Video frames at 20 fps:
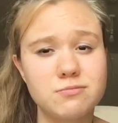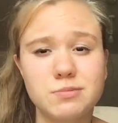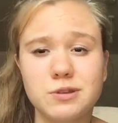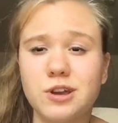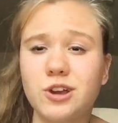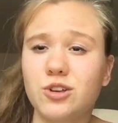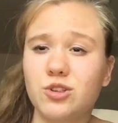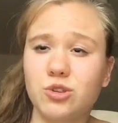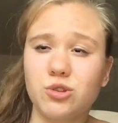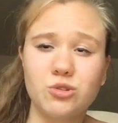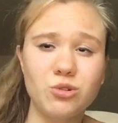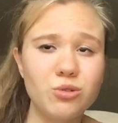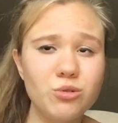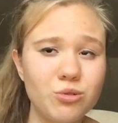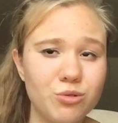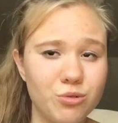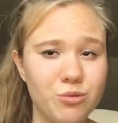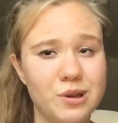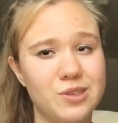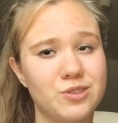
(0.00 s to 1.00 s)
because you're not
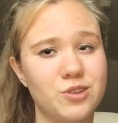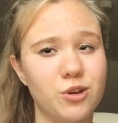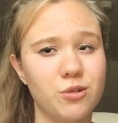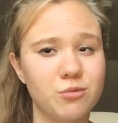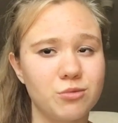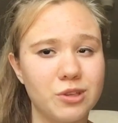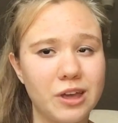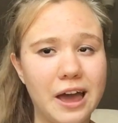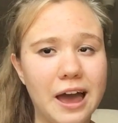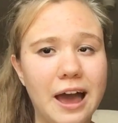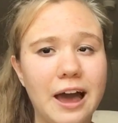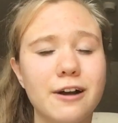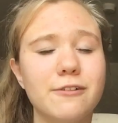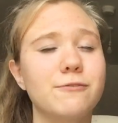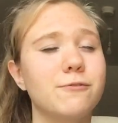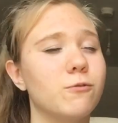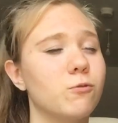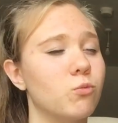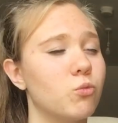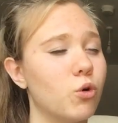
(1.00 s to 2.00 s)
always going to have
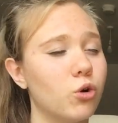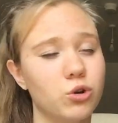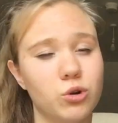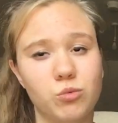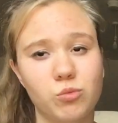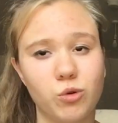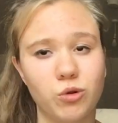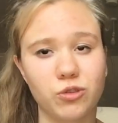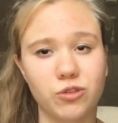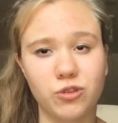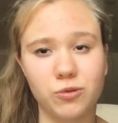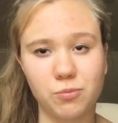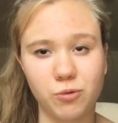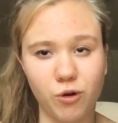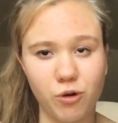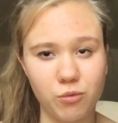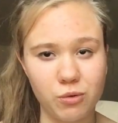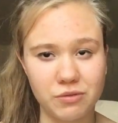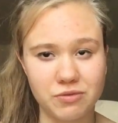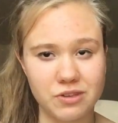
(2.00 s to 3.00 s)
one-on-one
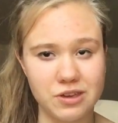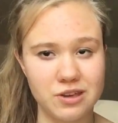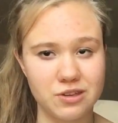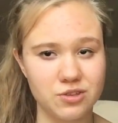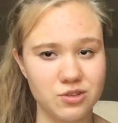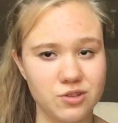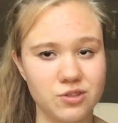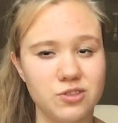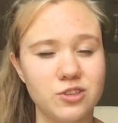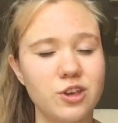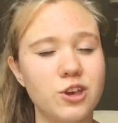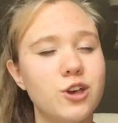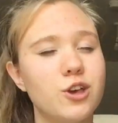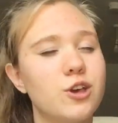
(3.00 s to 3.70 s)
support with teachers.